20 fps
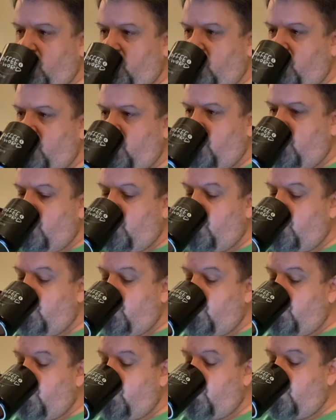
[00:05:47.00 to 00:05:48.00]

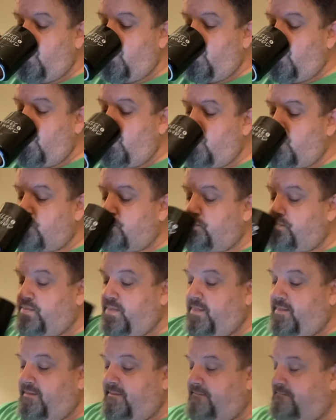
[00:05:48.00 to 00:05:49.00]

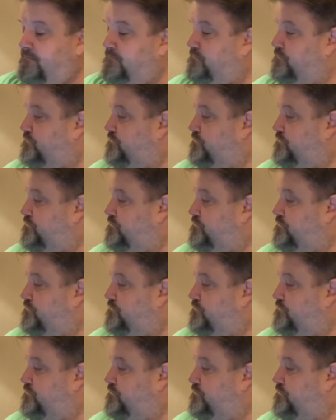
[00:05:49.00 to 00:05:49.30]
(silence)